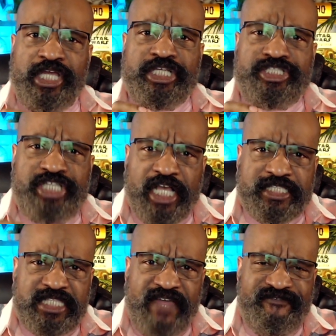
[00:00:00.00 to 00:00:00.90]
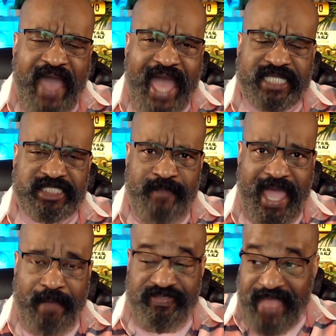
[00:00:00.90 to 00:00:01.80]
just the facts,
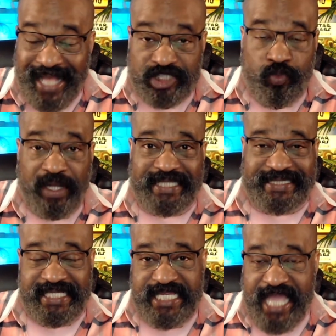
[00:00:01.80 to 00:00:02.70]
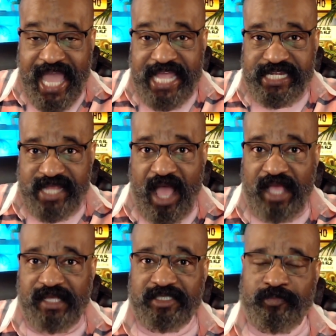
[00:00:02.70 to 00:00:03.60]
ma'am. That's what a DA
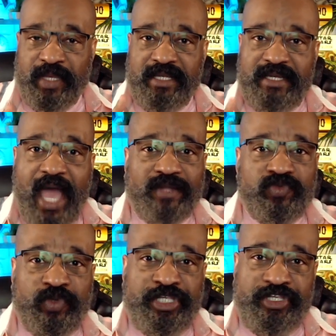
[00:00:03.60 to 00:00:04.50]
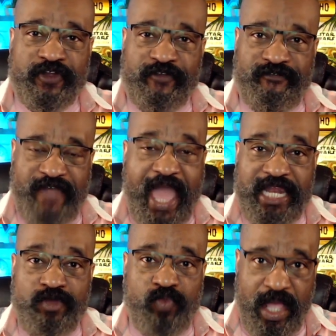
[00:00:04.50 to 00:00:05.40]
does, but not when you're
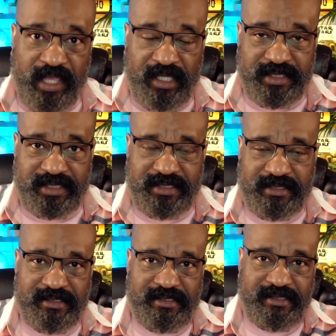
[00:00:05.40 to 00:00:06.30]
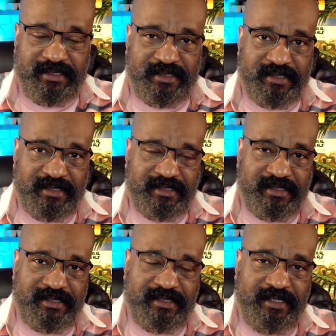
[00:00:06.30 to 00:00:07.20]
Fani Willis.
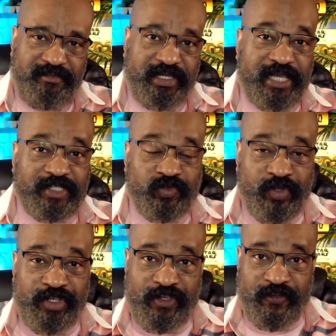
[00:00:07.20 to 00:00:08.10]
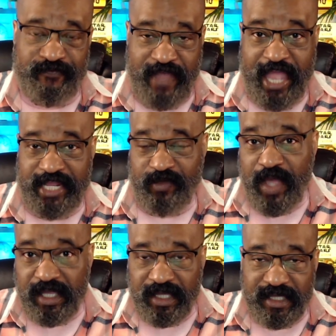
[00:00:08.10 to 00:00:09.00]
Because when you're Fani
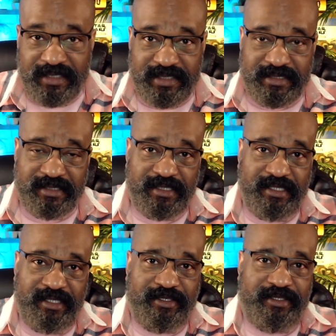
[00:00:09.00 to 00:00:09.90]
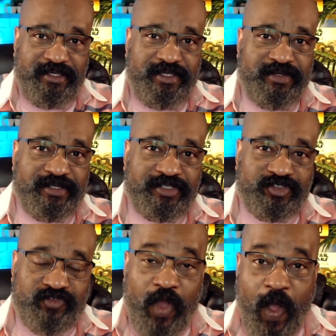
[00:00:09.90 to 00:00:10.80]
Willis, you're a
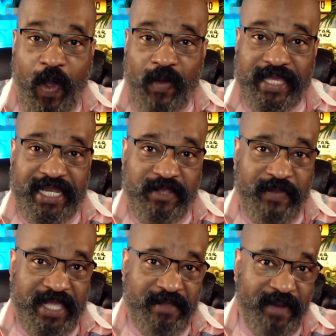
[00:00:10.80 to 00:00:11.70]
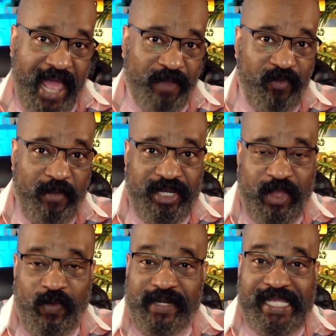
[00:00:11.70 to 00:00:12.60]
strong, independent Black woman,
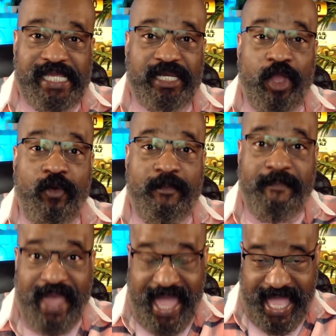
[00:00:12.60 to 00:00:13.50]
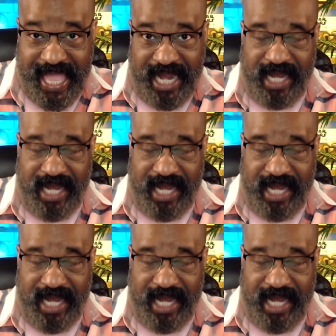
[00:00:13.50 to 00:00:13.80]
don't need no man.